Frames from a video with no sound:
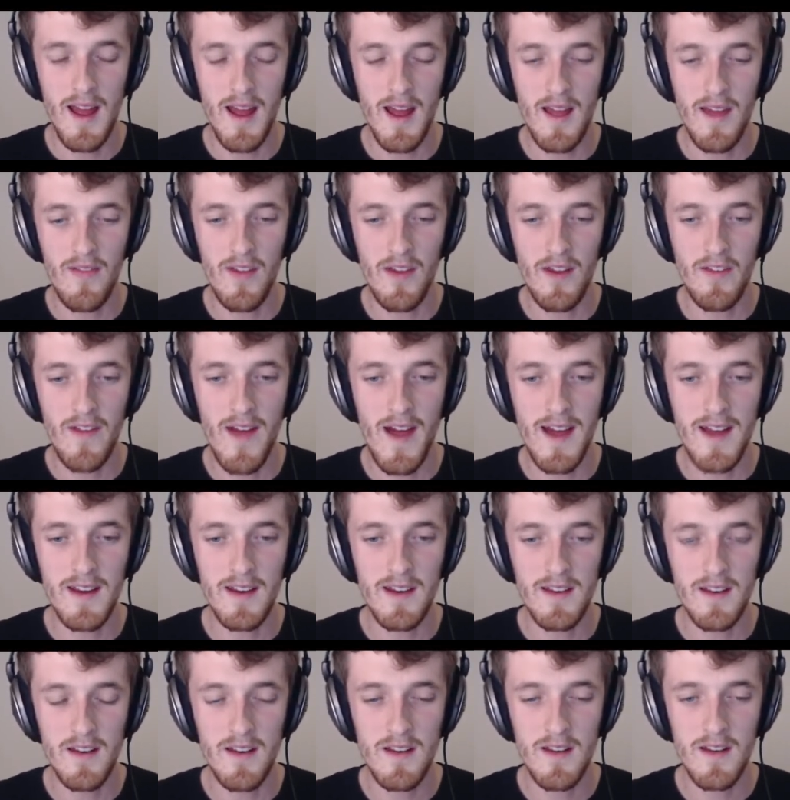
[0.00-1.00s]

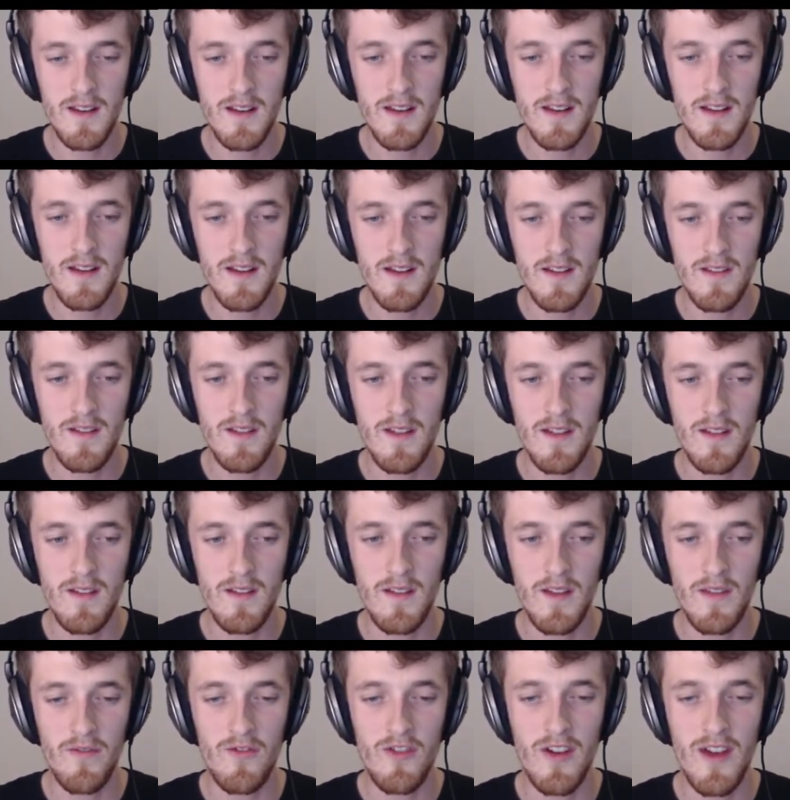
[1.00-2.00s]

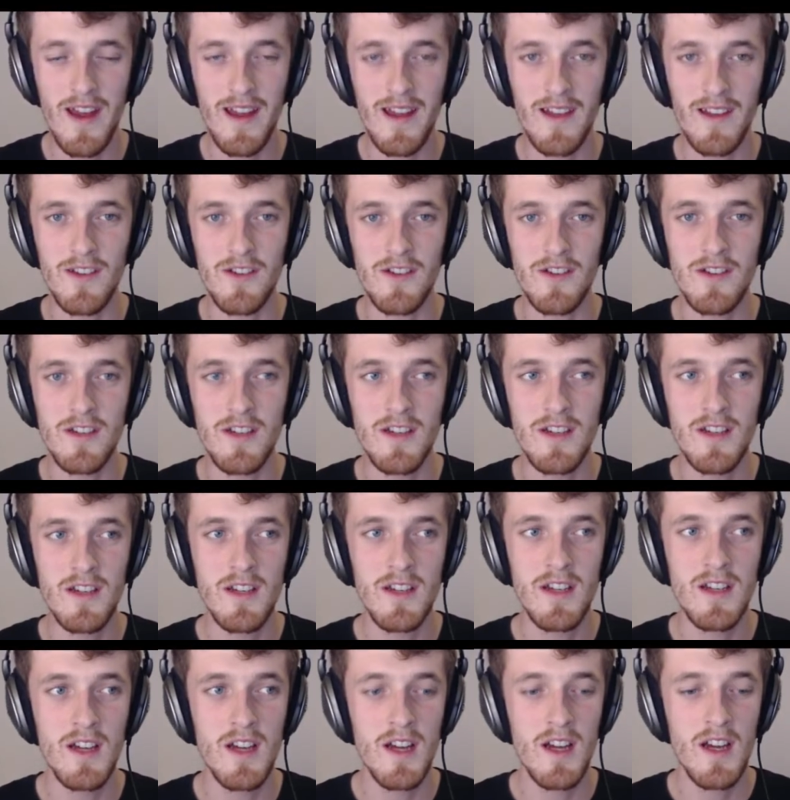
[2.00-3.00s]
They've changed,
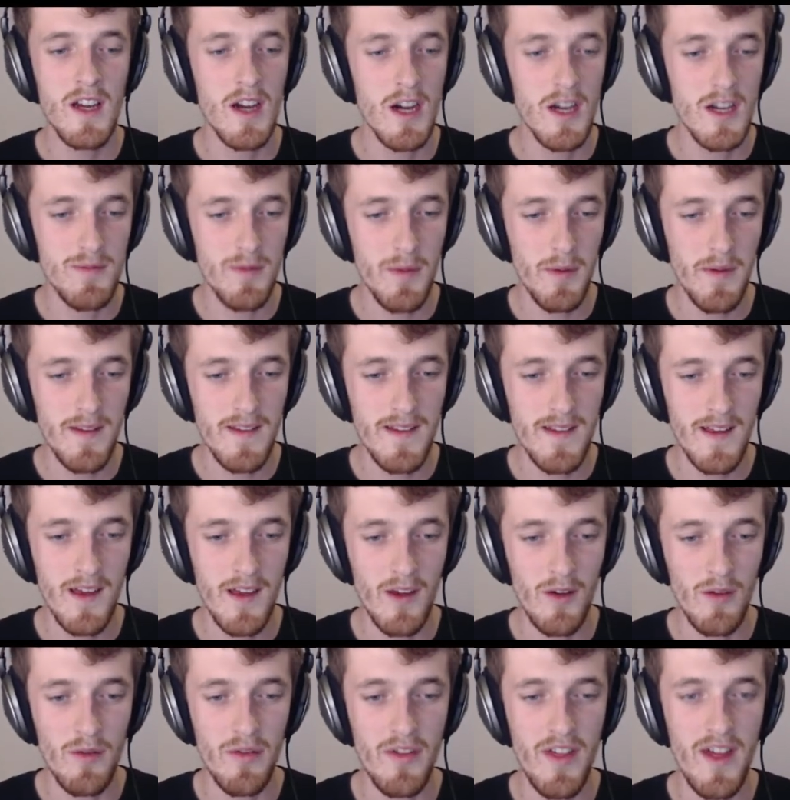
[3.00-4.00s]
I'd probably say
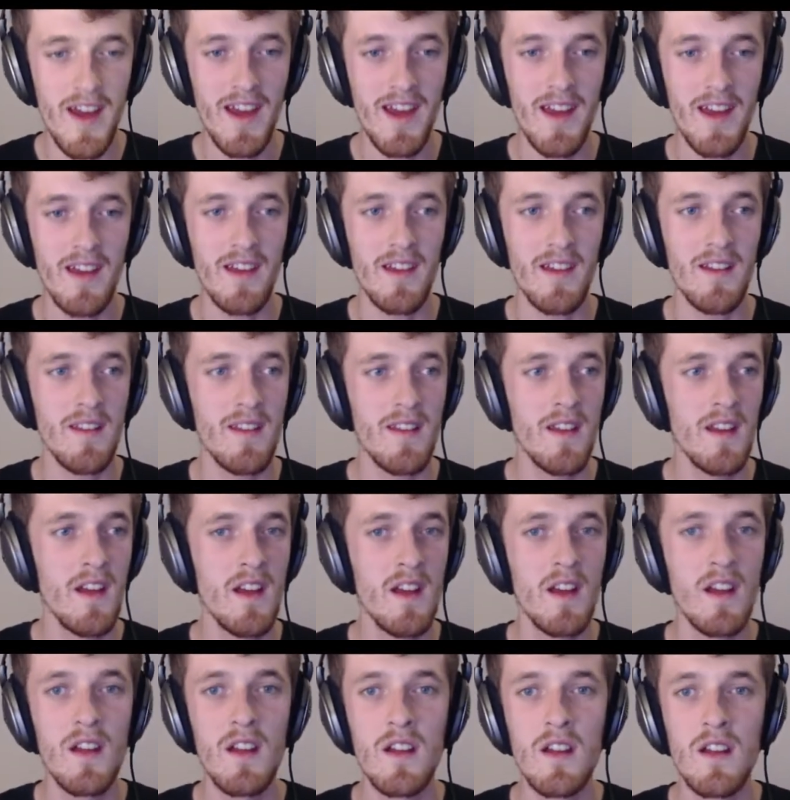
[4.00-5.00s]
who they is,
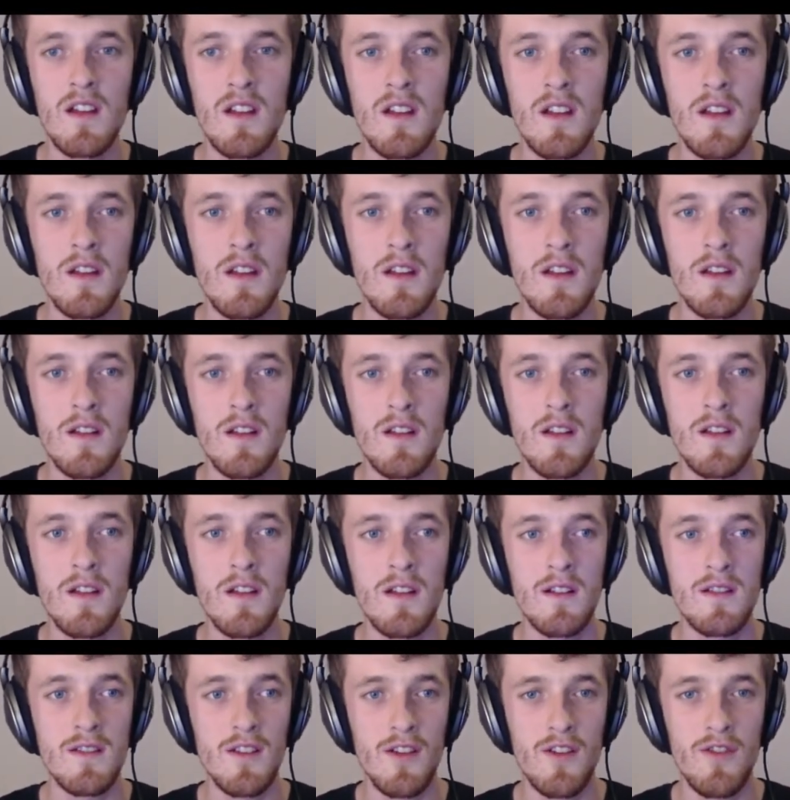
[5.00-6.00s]

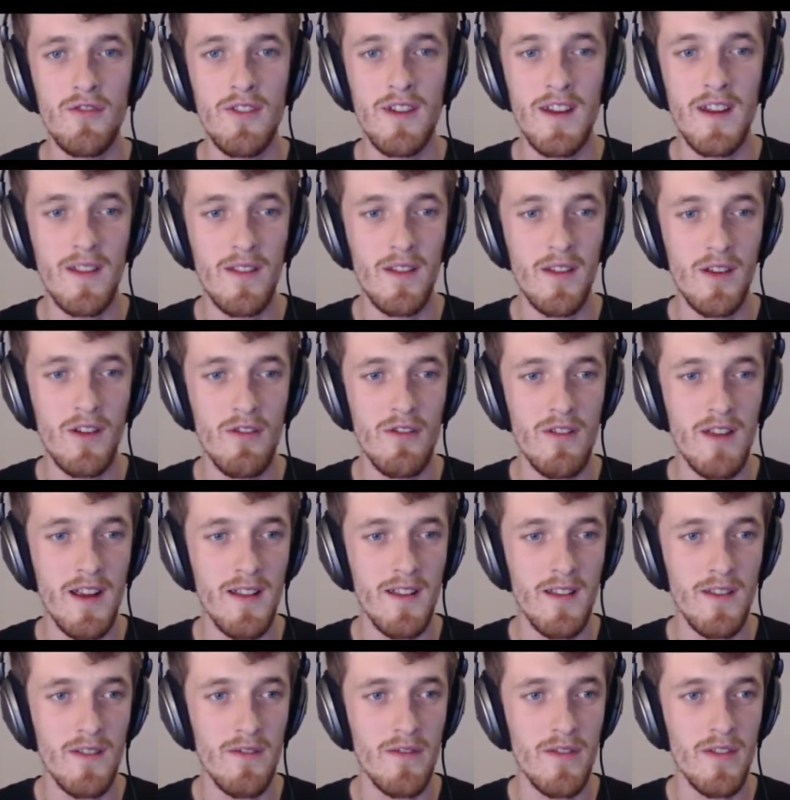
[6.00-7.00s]
to credit the
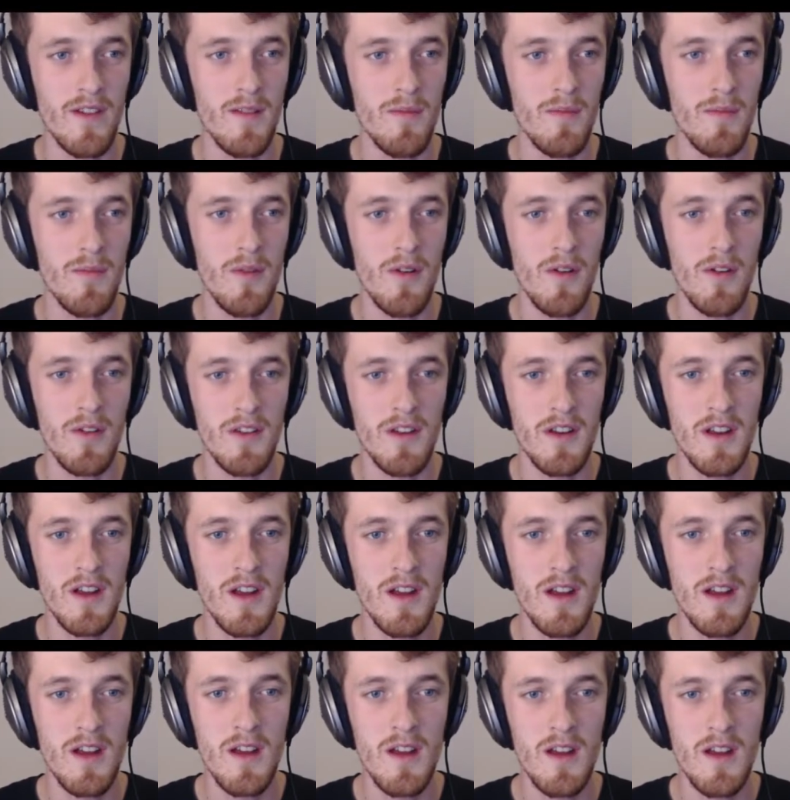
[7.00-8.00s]
creator of this mod.
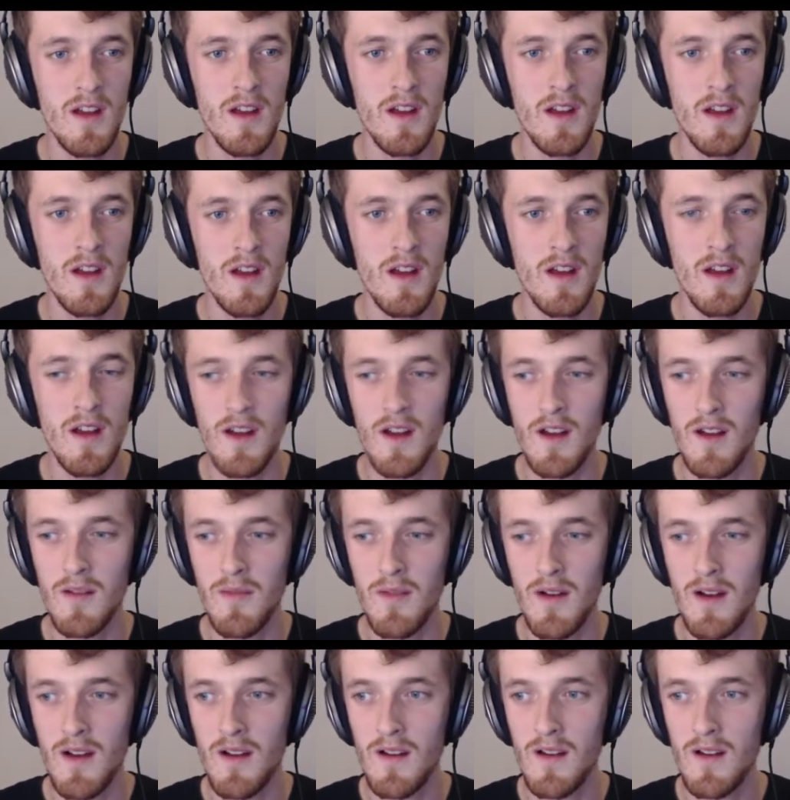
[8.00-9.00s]

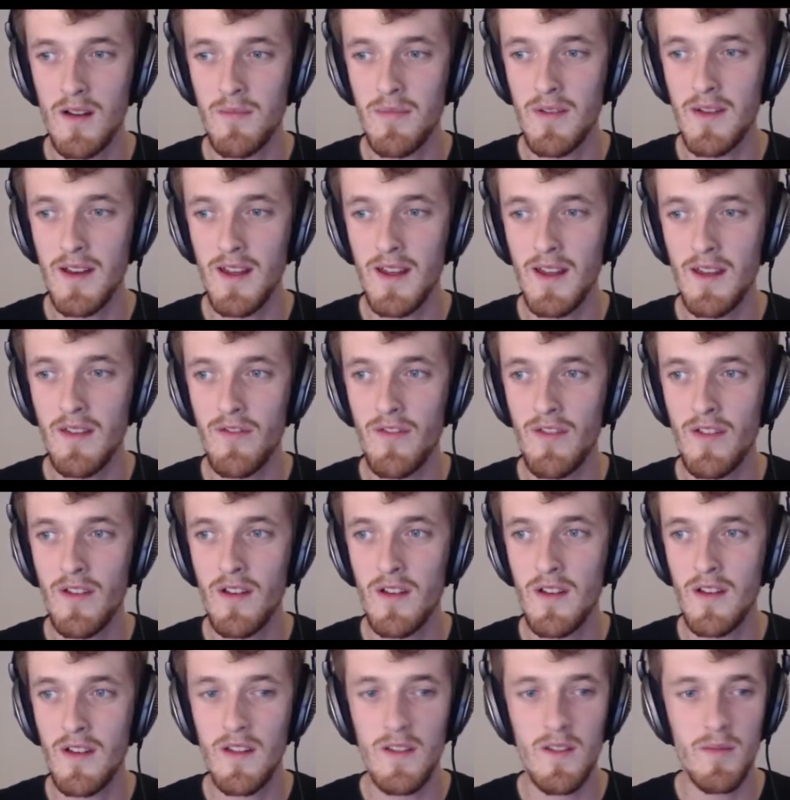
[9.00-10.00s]
I believe
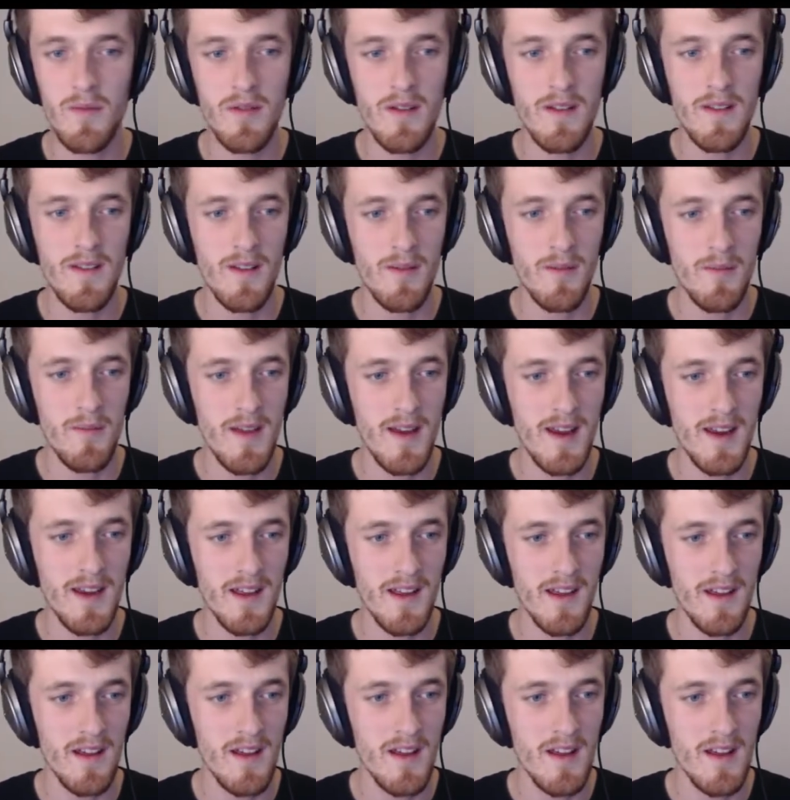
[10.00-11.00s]
the person who made it,